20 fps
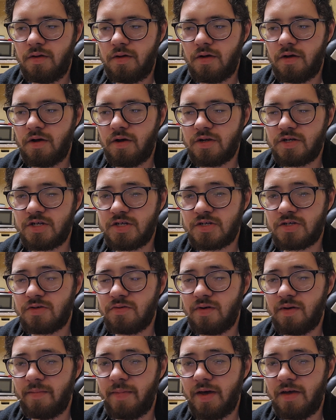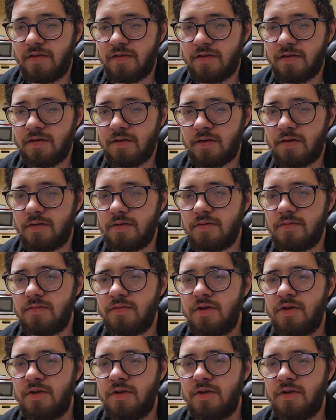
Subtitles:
just to a basic,